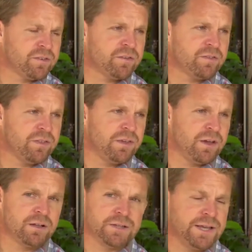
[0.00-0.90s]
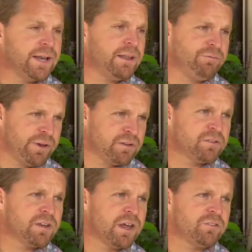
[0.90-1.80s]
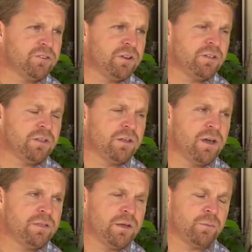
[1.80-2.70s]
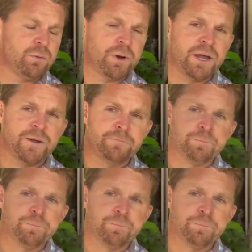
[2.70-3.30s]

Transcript: That's the uh, Leonetti Figgins connection. Okay. And, the, and, then when my